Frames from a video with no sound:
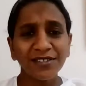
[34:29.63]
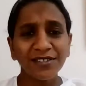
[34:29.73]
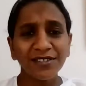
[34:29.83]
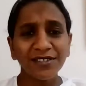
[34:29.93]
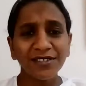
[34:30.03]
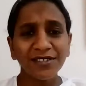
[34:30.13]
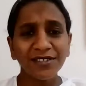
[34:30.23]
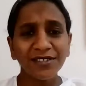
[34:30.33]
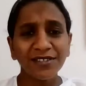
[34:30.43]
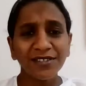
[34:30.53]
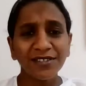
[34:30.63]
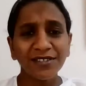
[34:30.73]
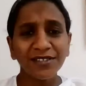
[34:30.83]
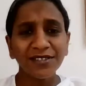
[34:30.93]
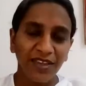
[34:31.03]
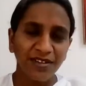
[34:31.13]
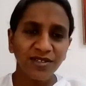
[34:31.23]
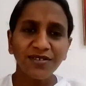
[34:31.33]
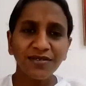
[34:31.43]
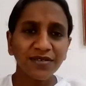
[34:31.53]
Thing is accepting.
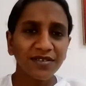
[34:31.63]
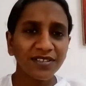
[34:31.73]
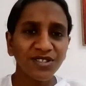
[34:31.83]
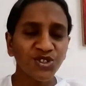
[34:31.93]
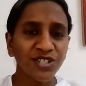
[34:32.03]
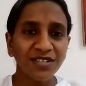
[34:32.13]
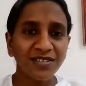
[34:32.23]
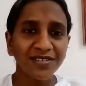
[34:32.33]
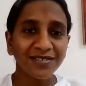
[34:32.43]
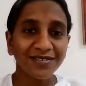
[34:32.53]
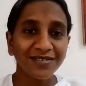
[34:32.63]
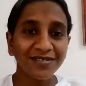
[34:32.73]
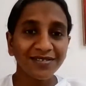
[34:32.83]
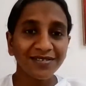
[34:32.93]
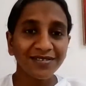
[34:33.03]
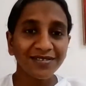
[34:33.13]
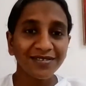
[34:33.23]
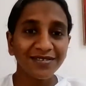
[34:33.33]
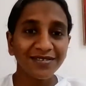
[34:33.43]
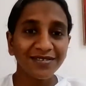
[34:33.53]
So it's just then
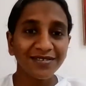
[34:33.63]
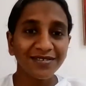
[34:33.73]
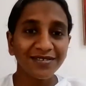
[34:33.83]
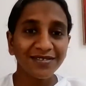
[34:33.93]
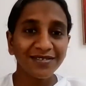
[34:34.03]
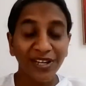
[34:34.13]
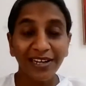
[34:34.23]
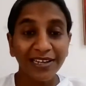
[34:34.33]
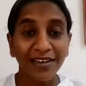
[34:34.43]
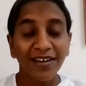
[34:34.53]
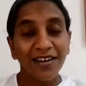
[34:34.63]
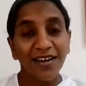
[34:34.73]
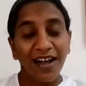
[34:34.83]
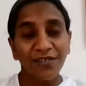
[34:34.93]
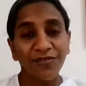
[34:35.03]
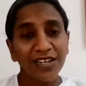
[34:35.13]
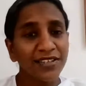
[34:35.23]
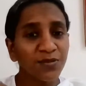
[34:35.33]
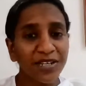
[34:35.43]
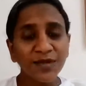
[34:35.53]
what really I
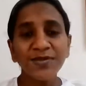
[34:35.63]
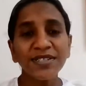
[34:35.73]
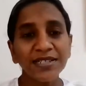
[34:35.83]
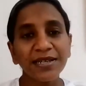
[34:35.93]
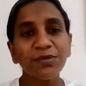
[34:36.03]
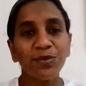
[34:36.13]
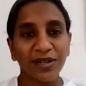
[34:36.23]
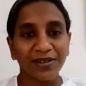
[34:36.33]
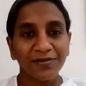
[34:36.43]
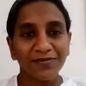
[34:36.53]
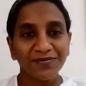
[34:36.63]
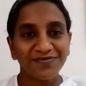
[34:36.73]
felt it becomes simpler.